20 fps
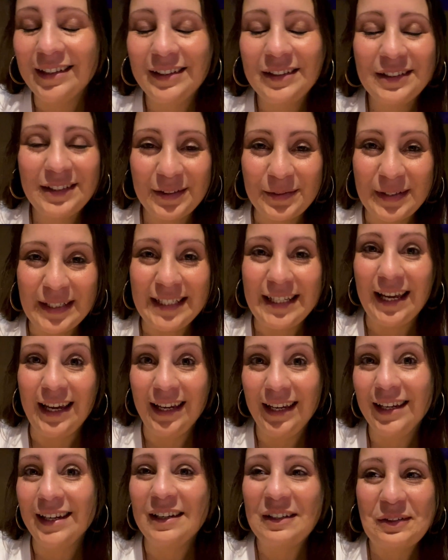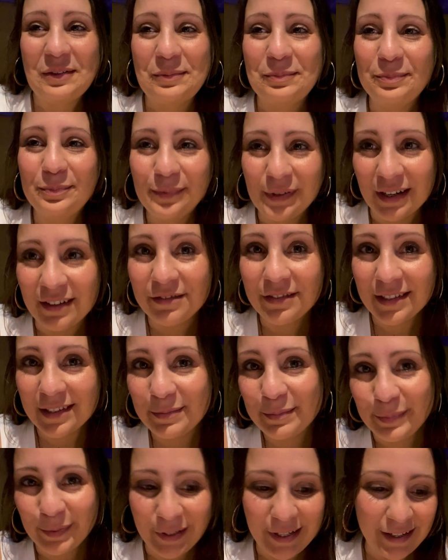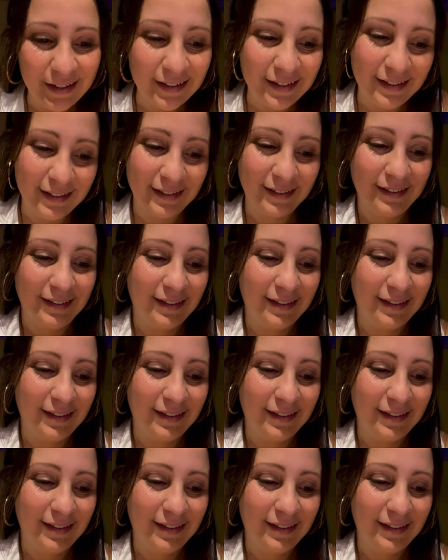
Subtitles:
So we're taking a breakfast break.